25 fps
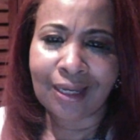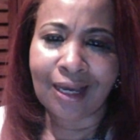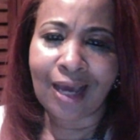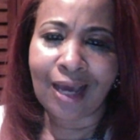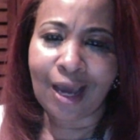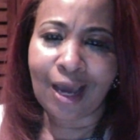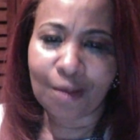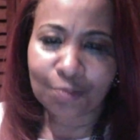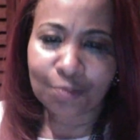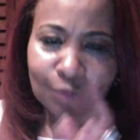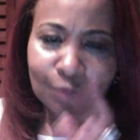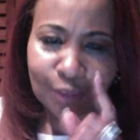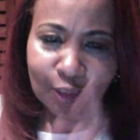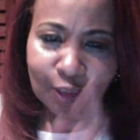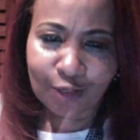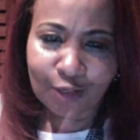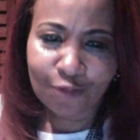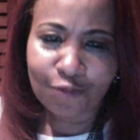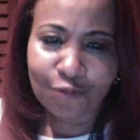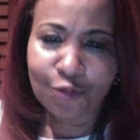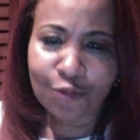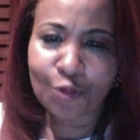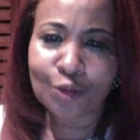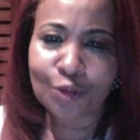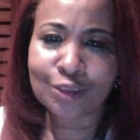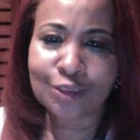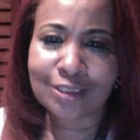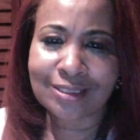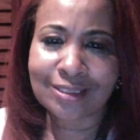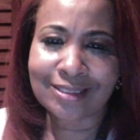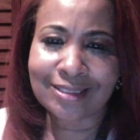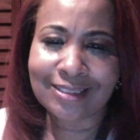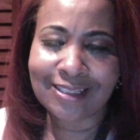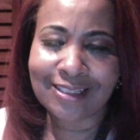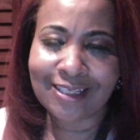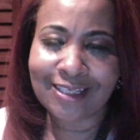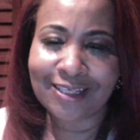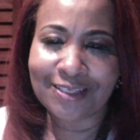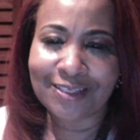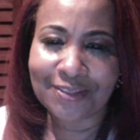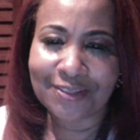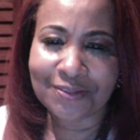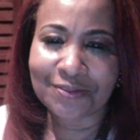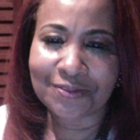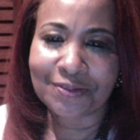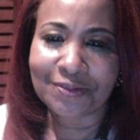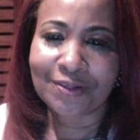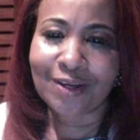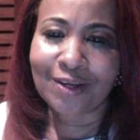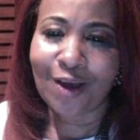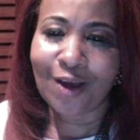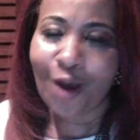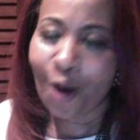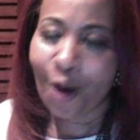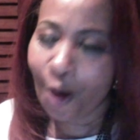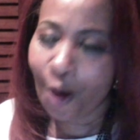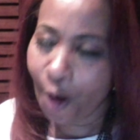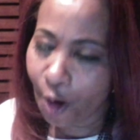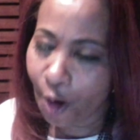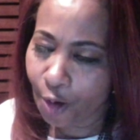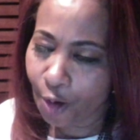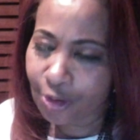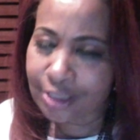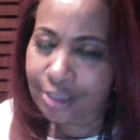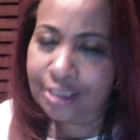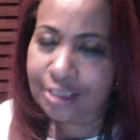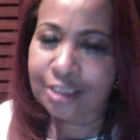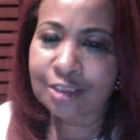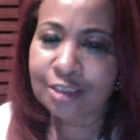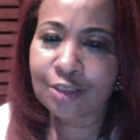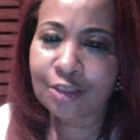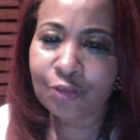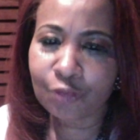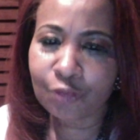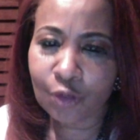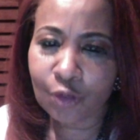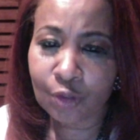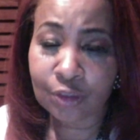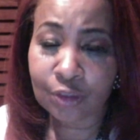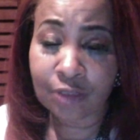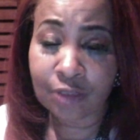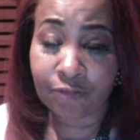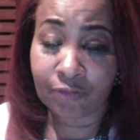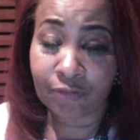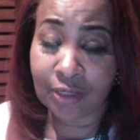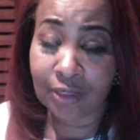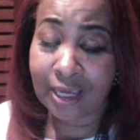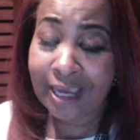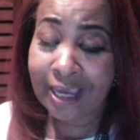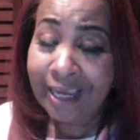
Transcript: I'm looking forward to seeing you August the 30th.